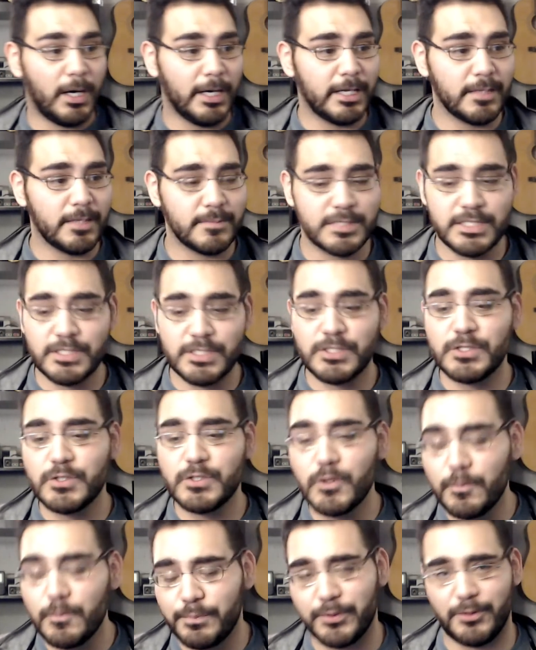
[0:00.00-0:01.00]
am
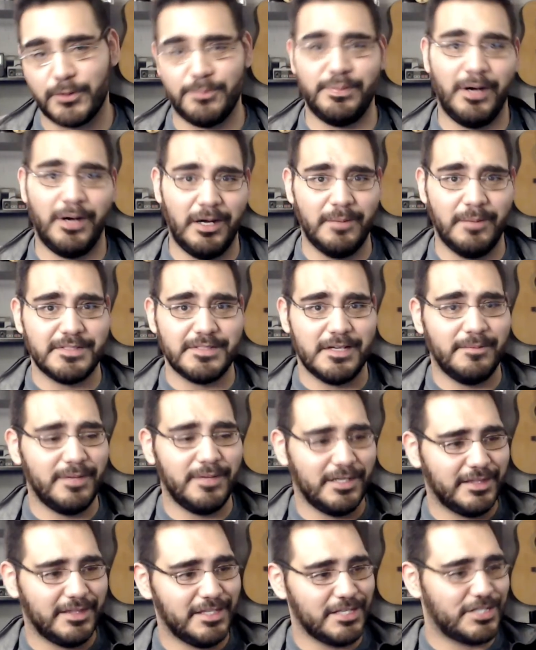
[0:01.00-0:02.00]
super pumped
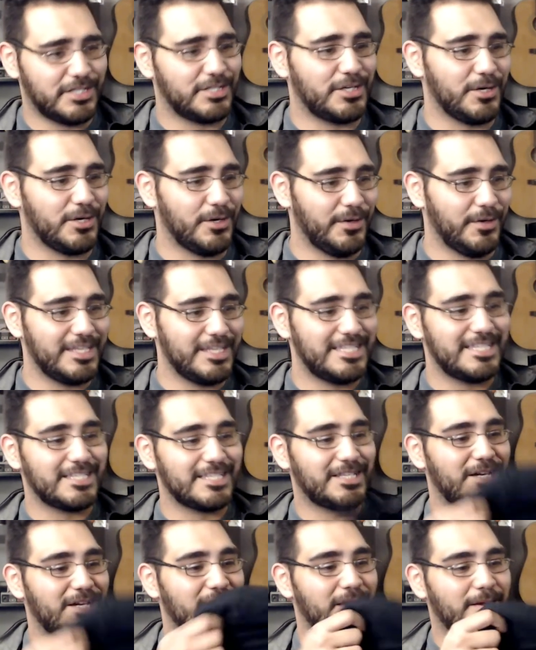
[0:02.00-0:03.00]
about this shirt. This is
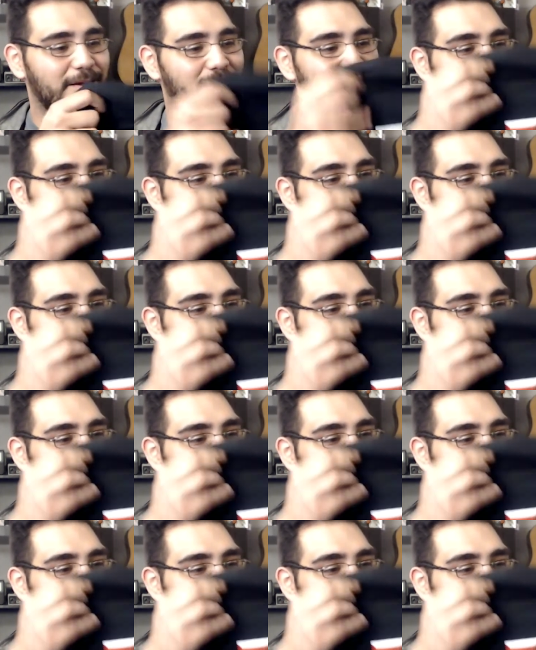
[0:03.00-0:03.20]
gonna...